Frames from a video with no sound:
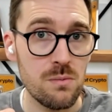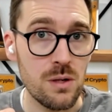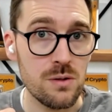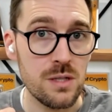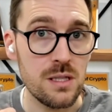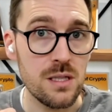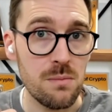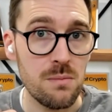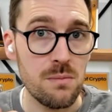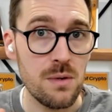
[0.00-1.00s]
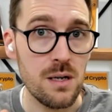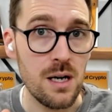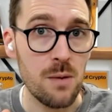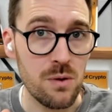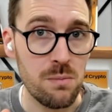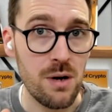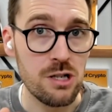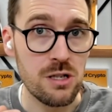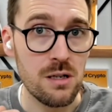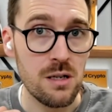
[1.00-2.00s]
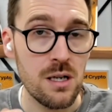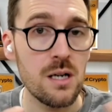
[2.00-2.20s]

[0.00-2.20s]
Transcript: will see some upward pressure,